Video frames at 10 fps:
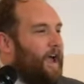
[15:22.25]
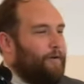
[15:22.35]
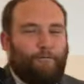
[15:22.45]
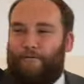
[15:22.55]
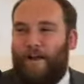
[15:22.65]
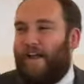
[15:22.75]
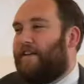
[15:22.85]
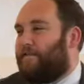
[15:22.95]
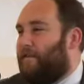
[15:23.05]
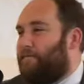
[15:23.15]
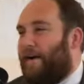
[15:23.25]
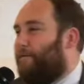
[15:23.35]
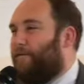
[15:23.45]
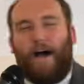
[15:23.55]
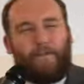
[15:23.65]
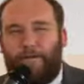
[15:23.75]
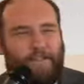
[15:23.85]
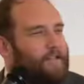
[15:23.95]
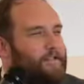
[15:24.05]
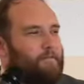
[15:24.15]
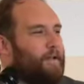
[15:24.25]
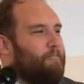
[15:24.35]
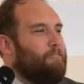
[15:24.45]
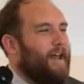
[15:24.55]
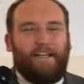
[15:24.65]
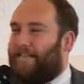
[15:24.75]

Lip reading: a phrase which my father said to me many